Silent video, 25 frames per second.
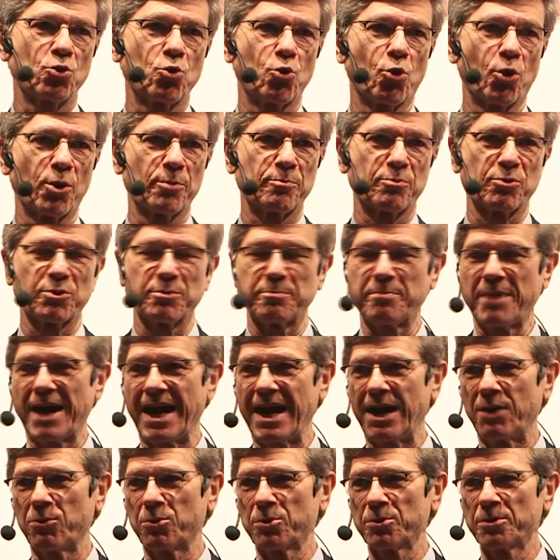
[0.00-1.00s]
corporate
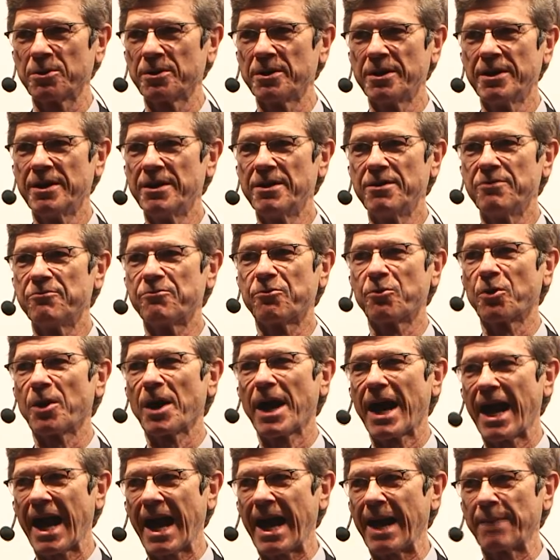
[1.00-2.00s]
power
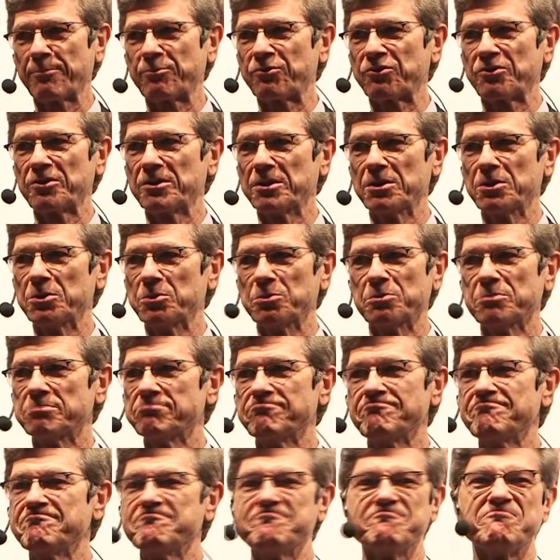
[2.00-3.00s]
for
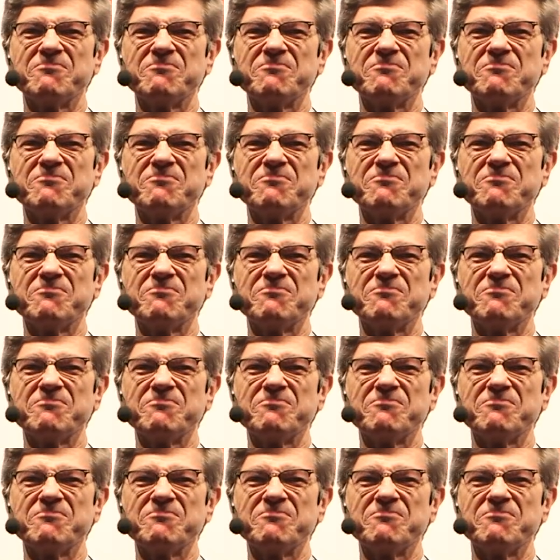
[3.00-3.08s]
absolute